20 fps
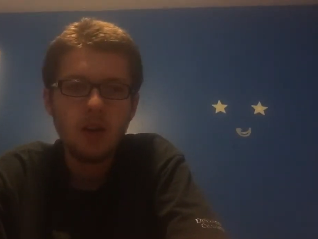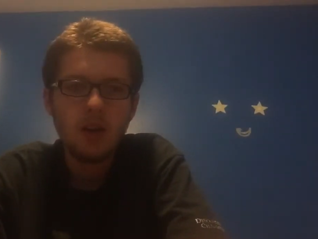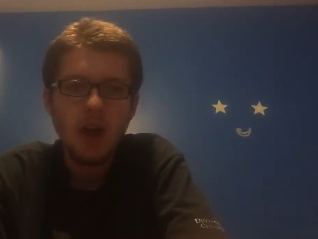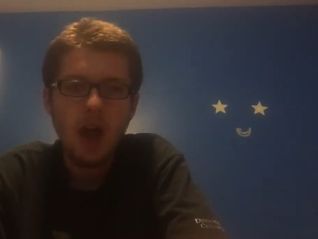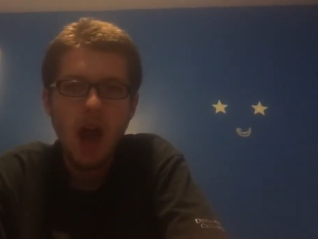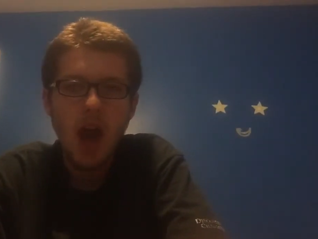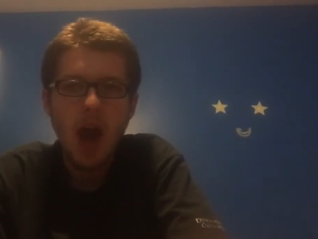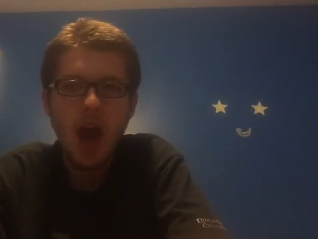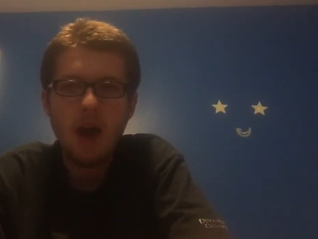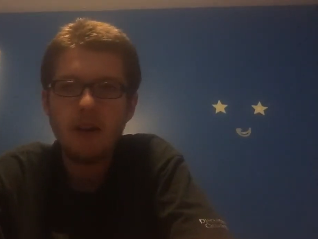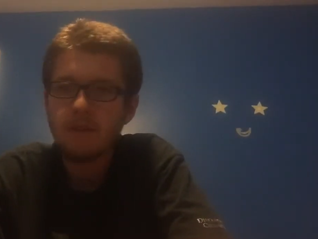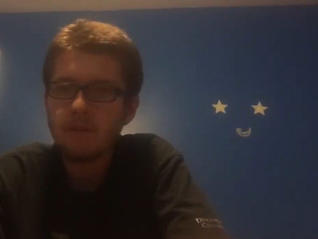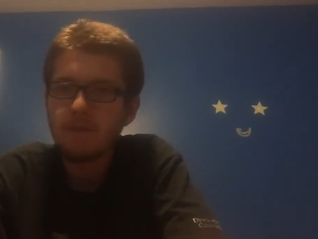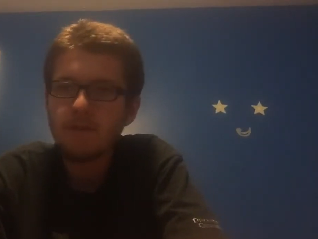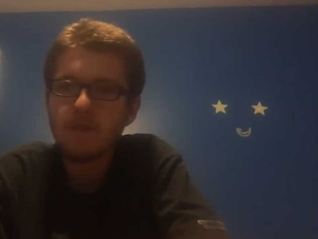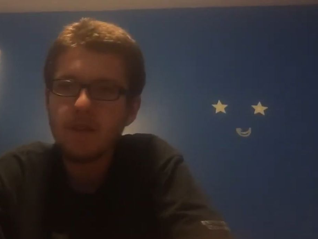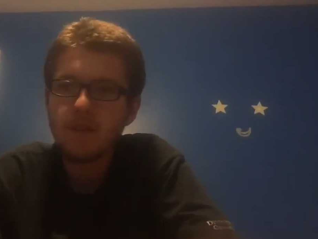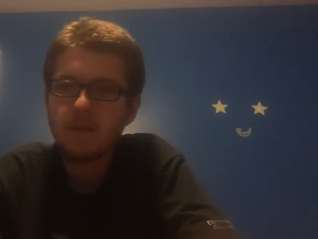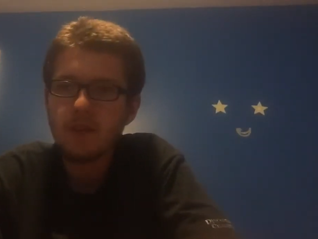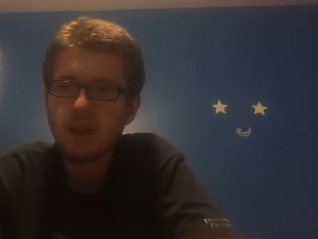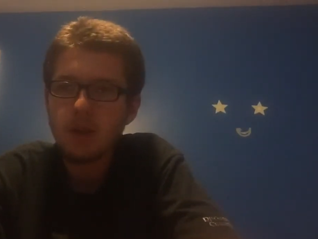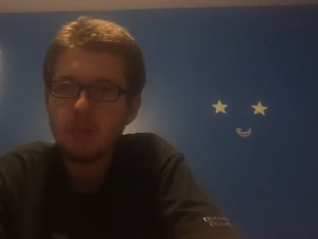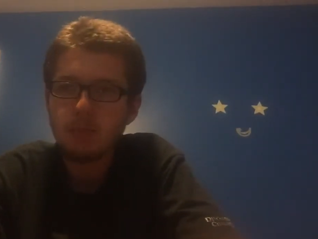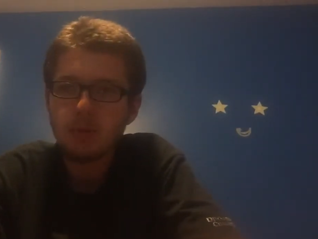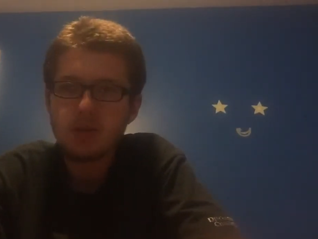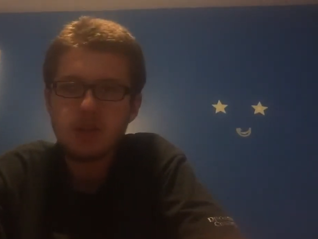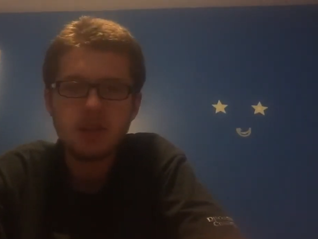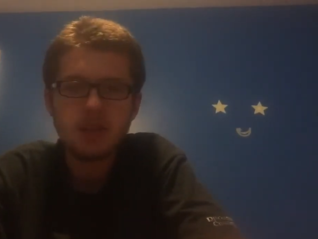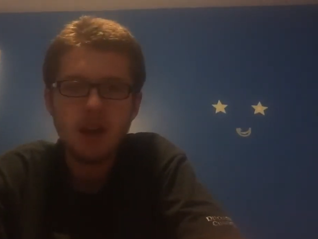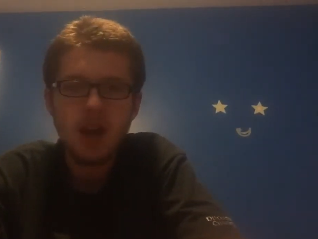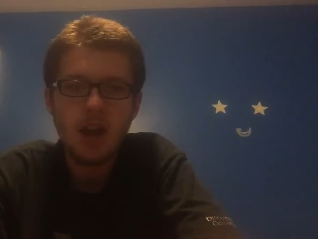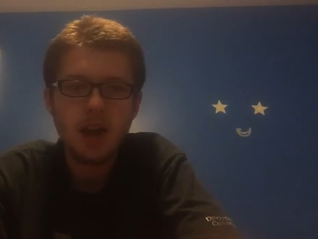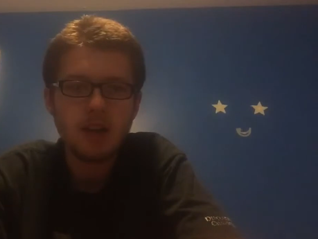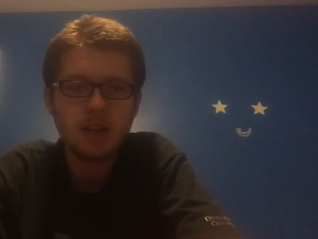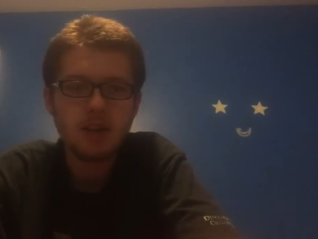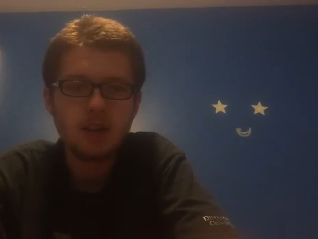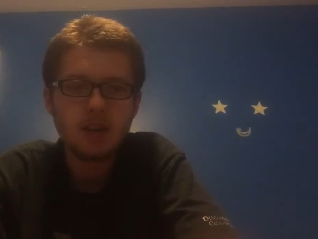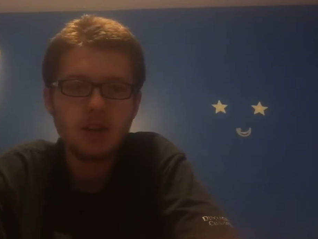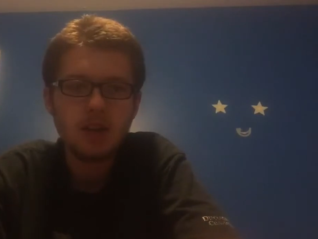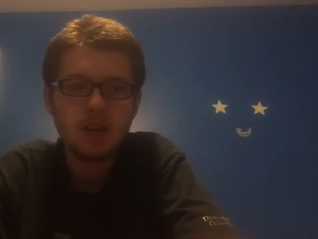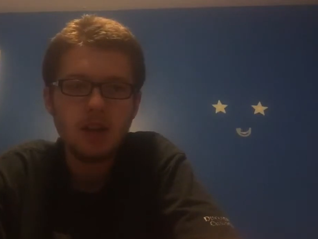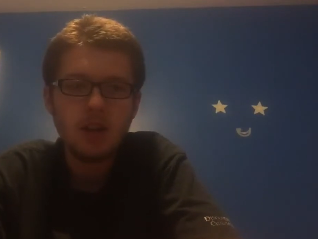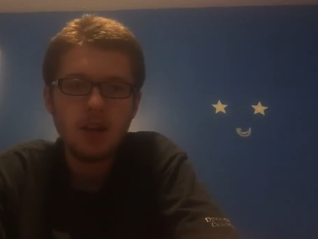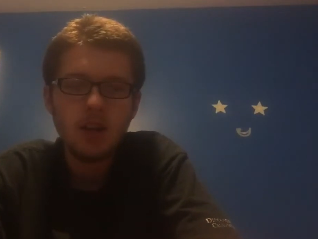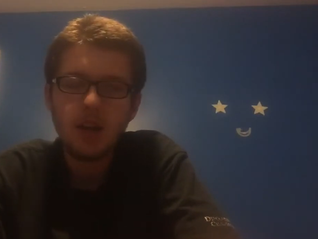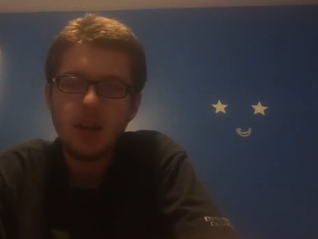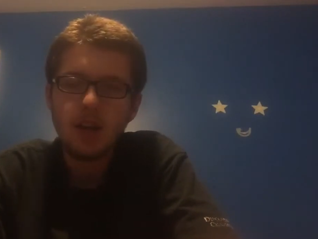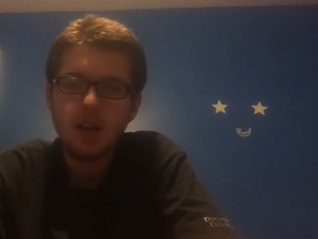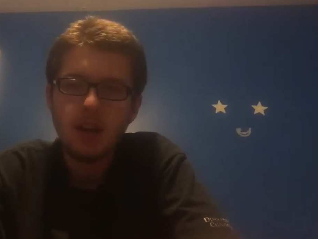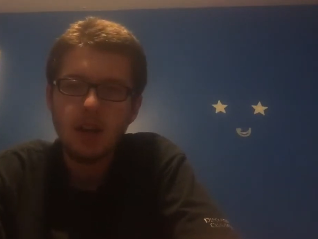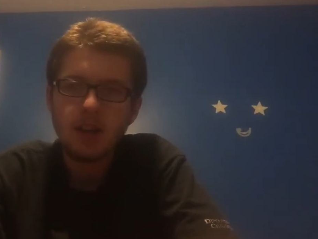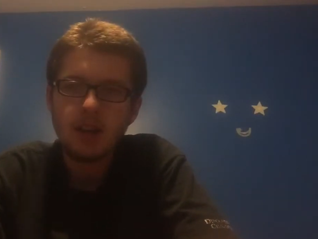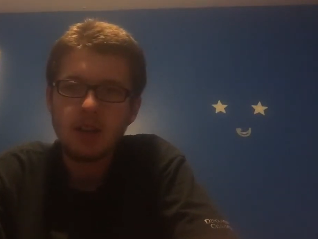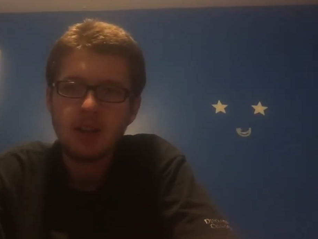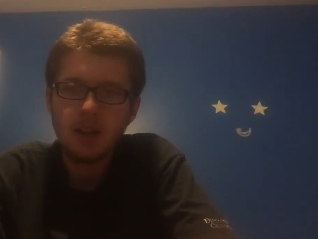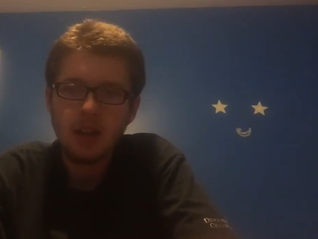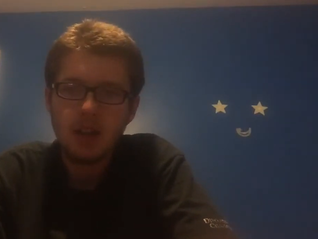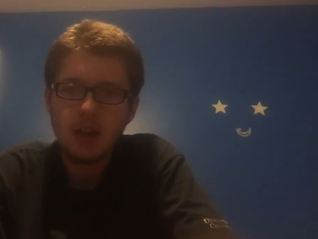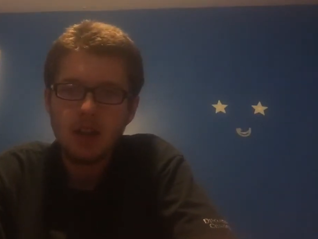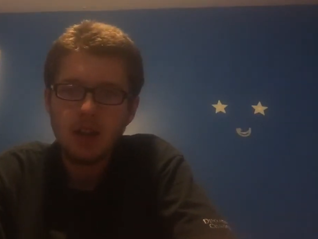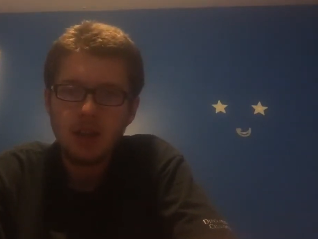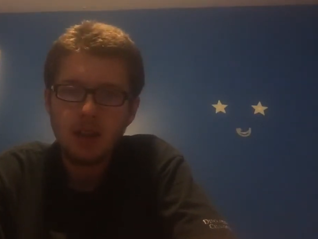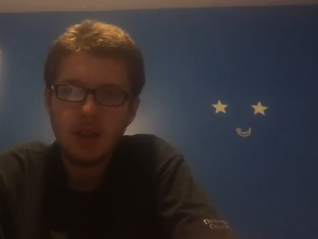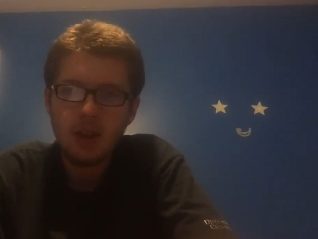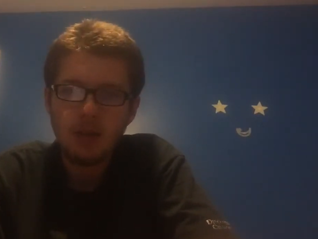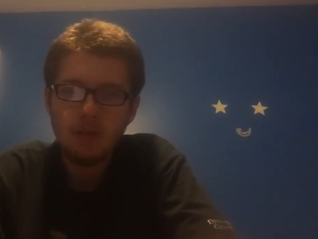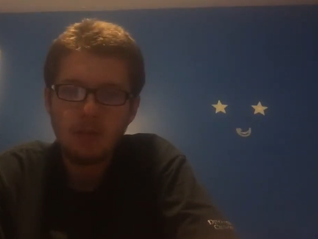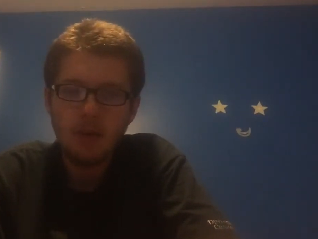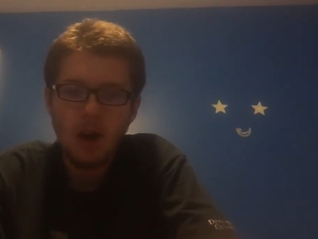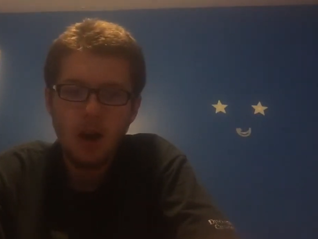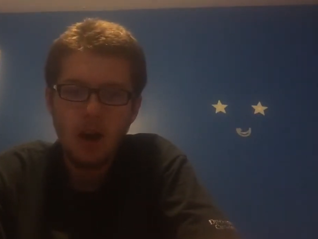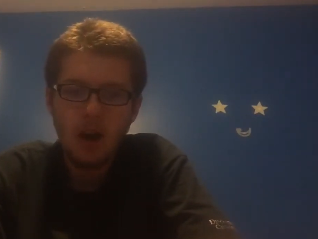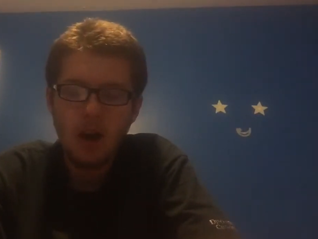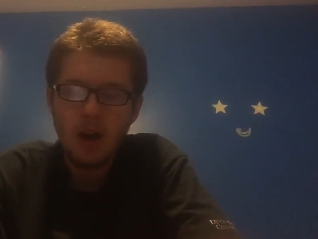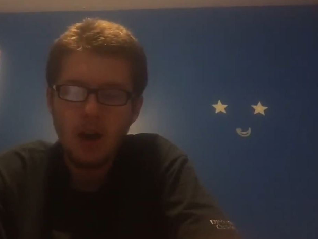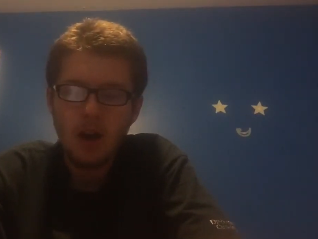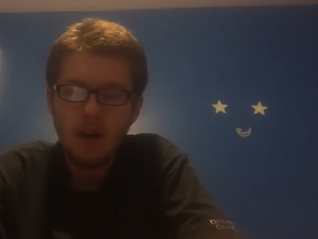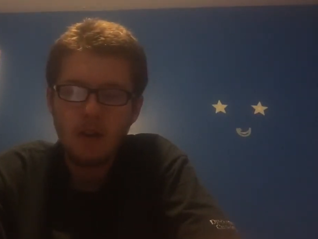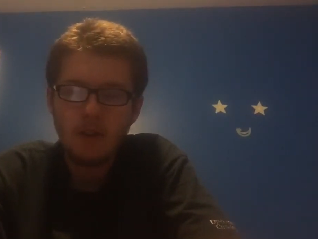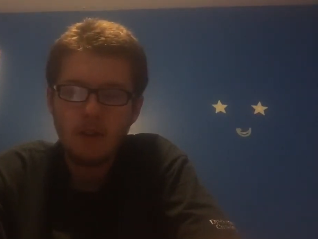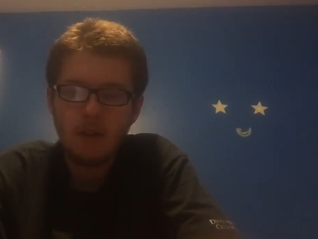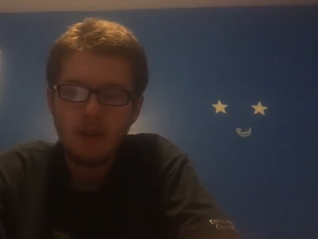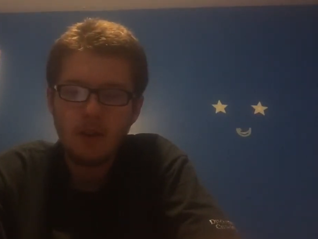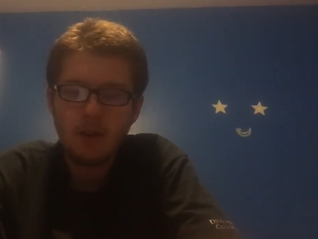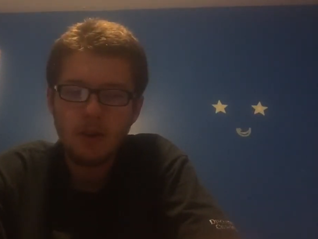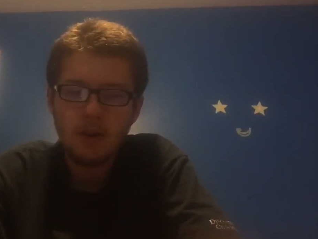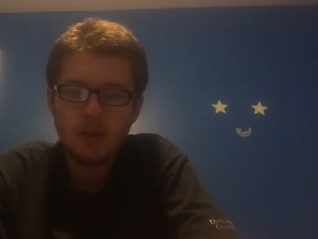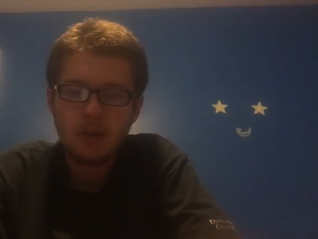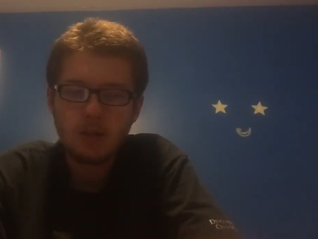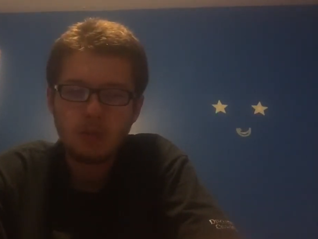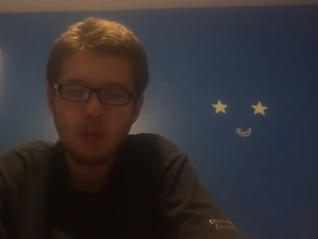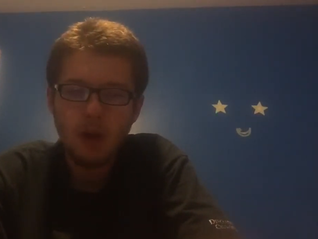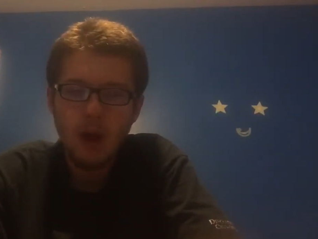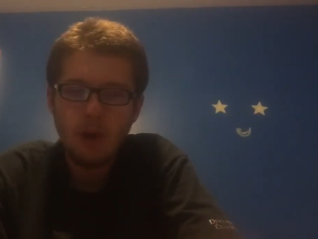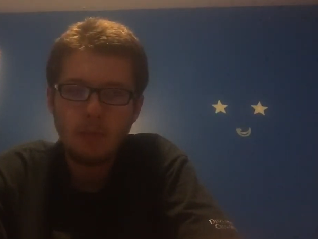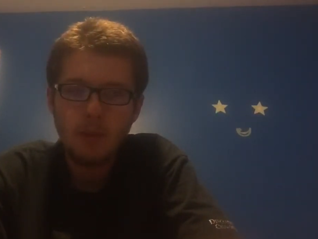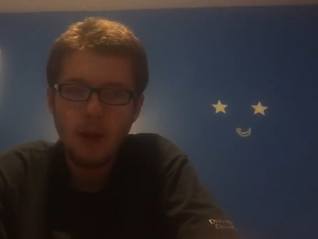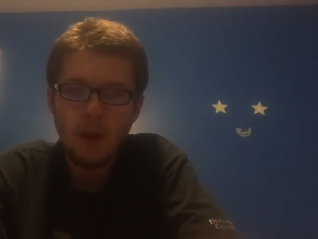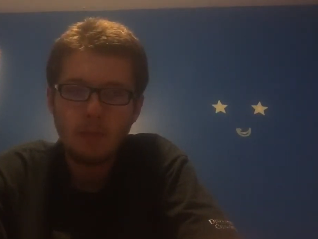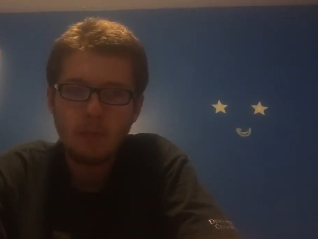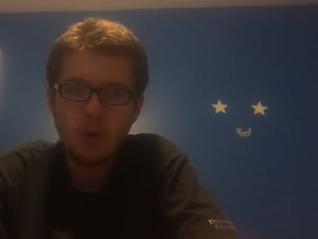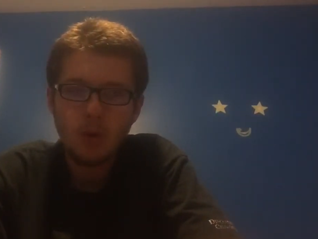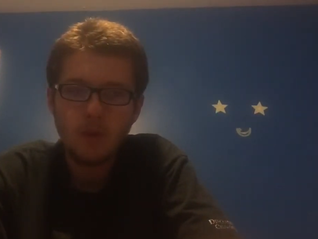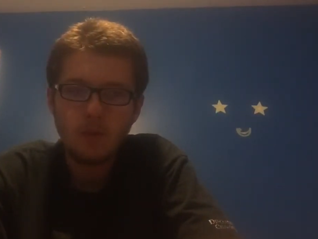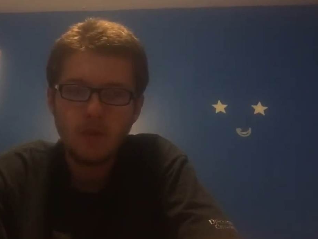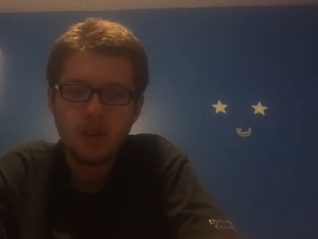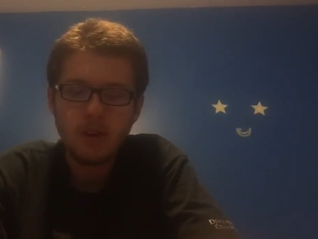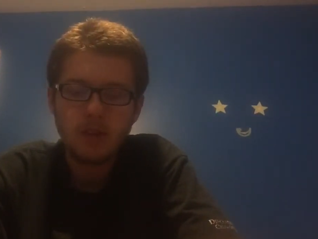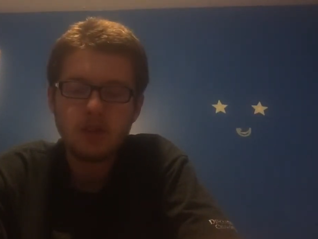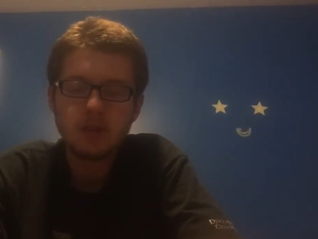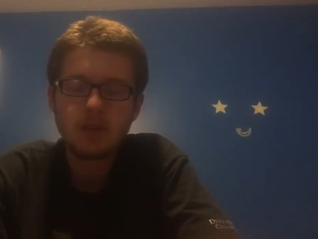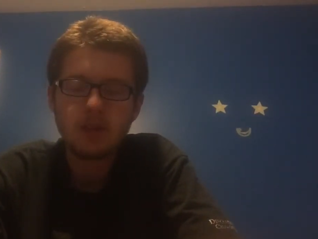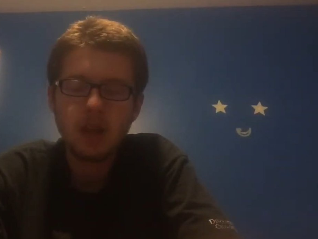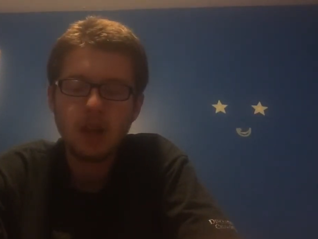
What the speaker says: have 50% in the Spider-Man movies.